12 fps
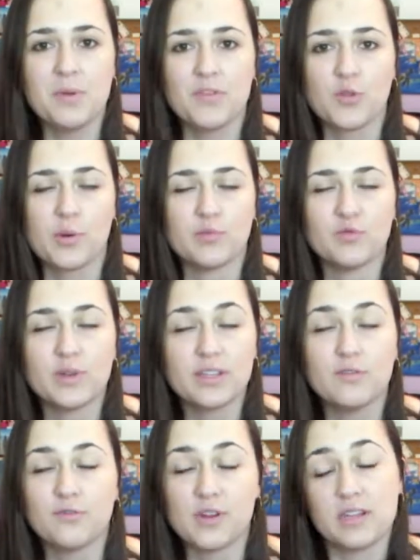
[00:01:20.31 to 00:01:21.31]
even though I'm really
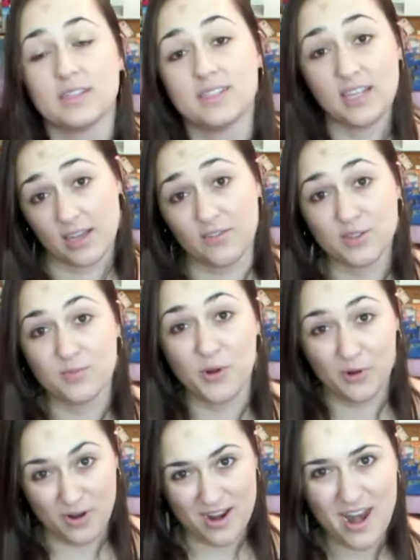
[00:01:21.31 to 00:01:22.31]
freaking sick of this
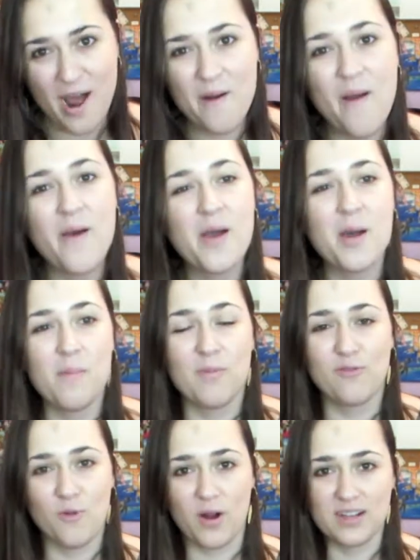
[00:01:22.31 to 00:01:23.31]
book right now,
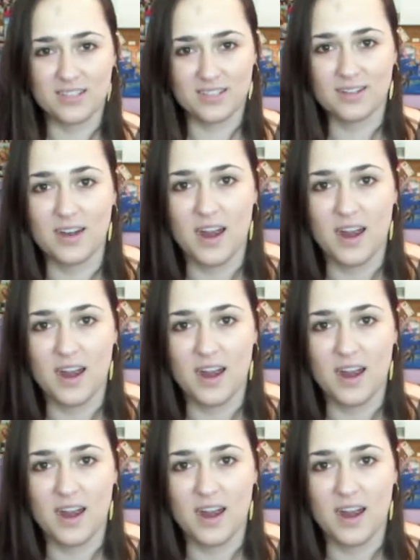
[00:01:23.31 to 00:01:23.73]
before I send it